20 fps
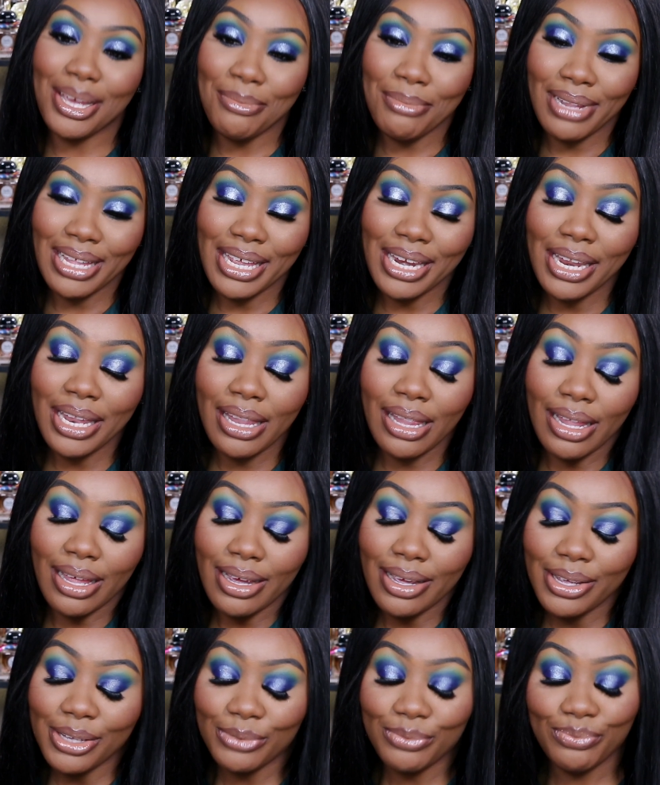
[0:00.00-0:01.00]
completed
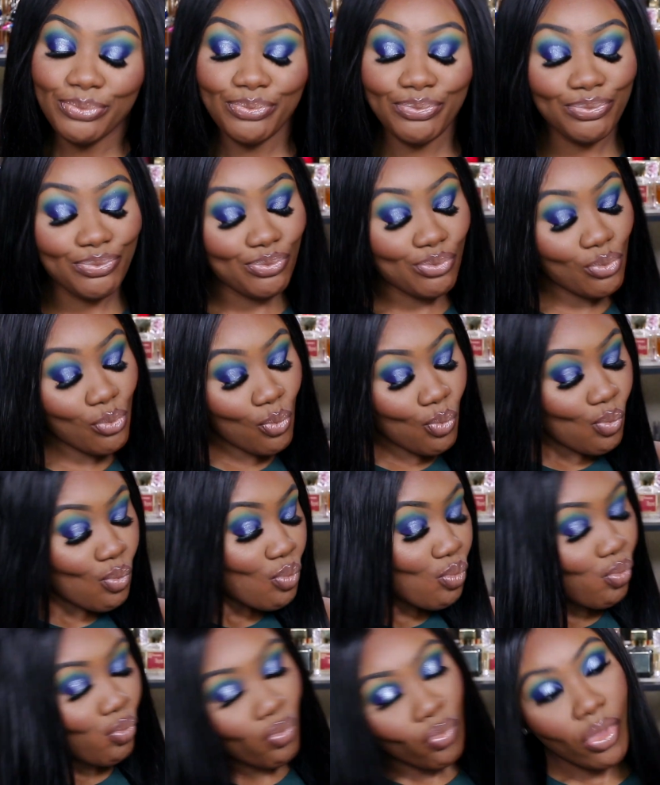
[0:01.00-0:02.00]
look.
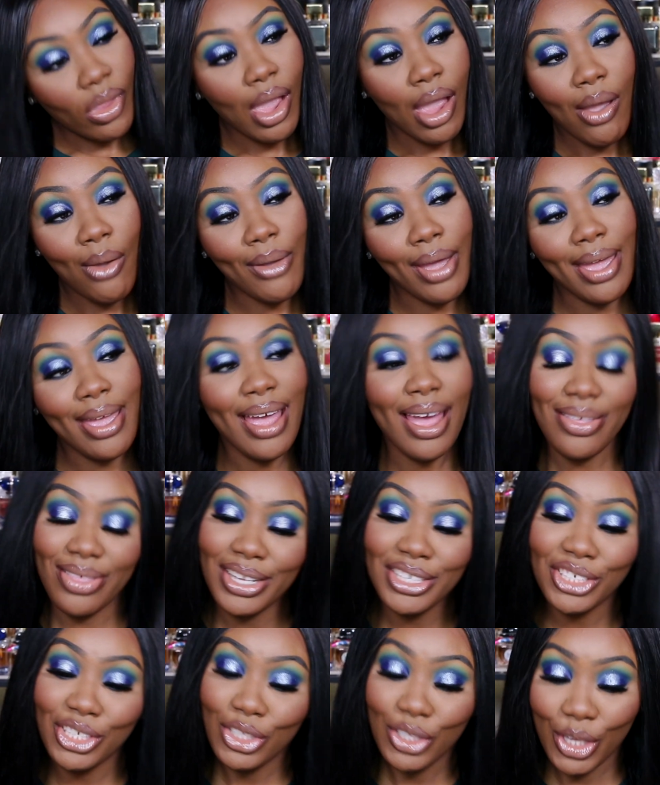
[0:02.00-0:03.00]
Okay, I
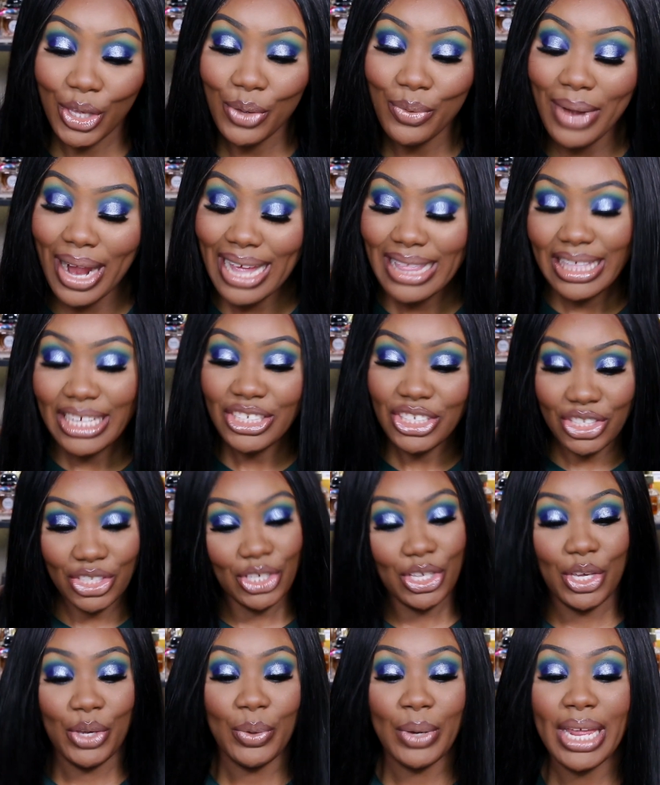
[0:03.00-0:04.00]
think she's cute. I think she's a
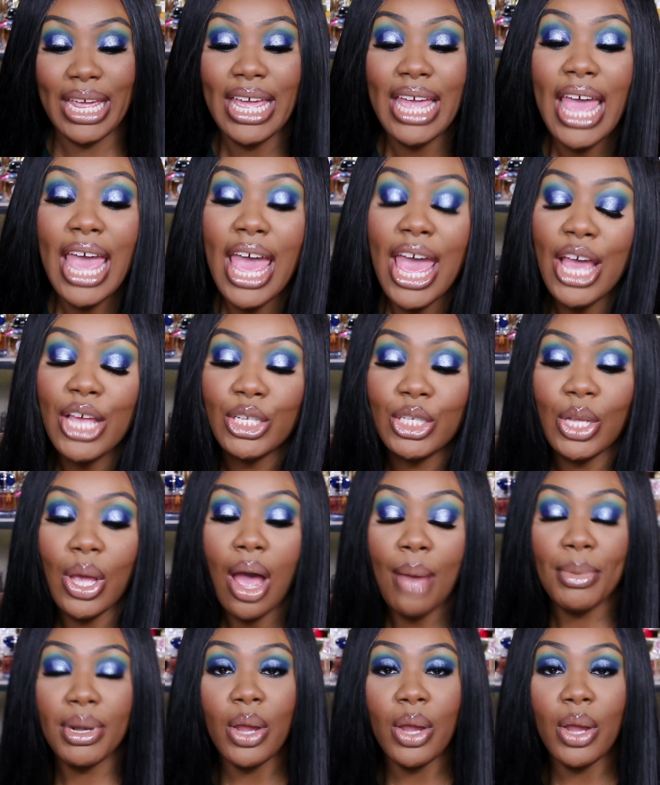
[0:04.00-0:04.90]
cutie. So I'm